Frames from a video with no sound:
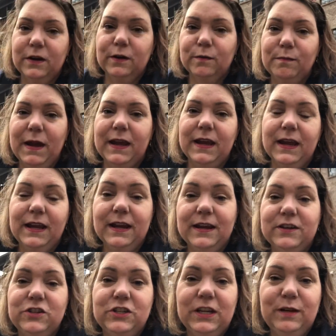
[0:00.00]
making a
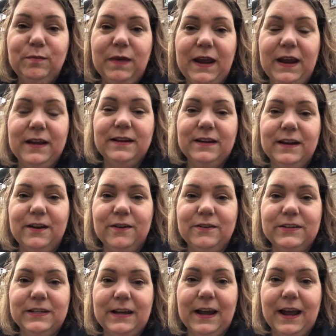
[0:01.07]
sheet pan dinner
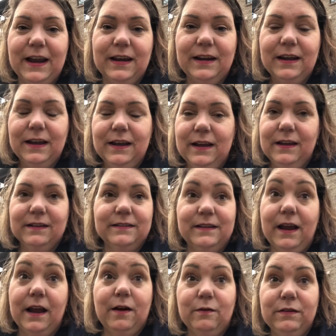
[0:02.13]
tonight, because
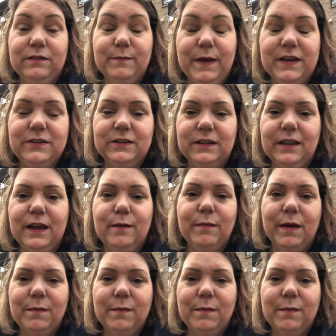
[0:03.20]
I always mention them.